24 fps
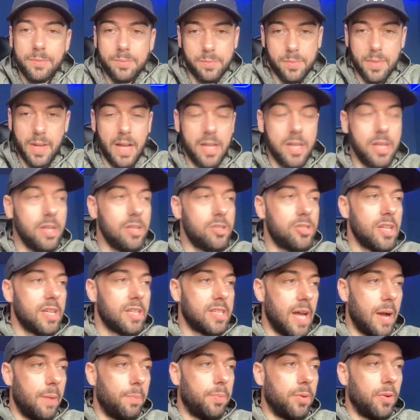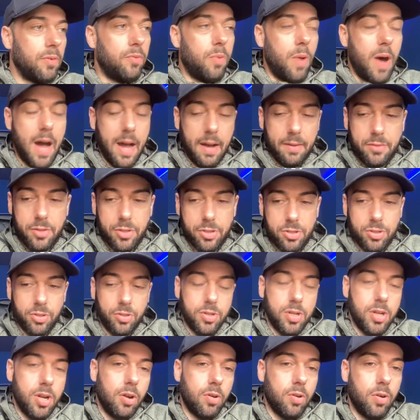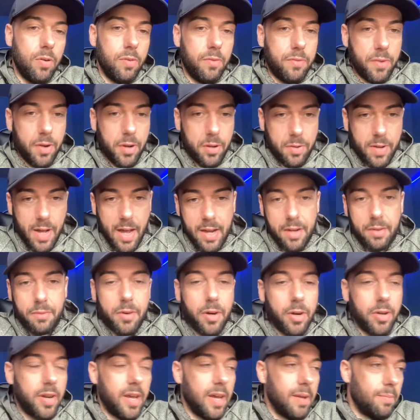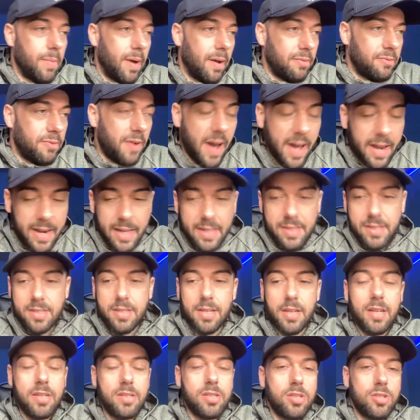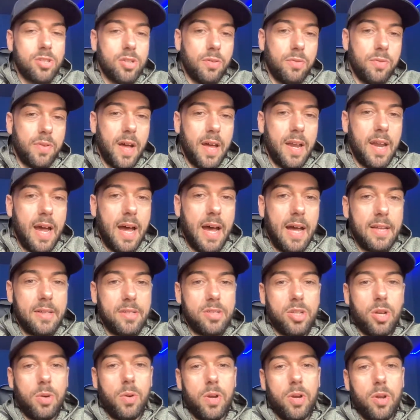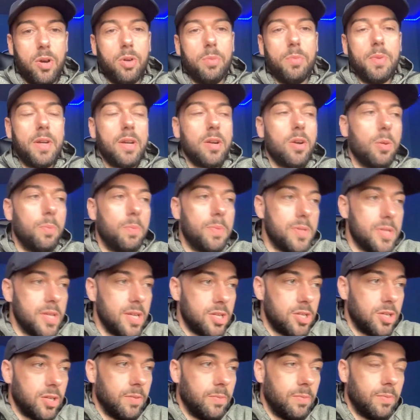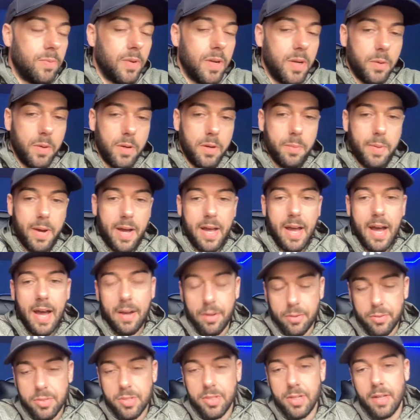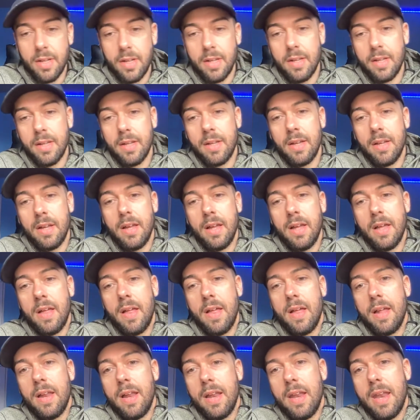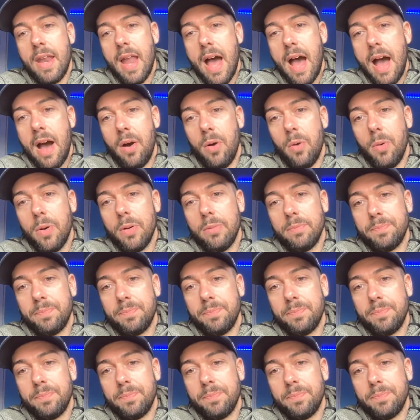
I use the example of what I've just done, going through kind of auditing my finances and stuff like that, so I know I'm in a good position when I want to buy a house. Now,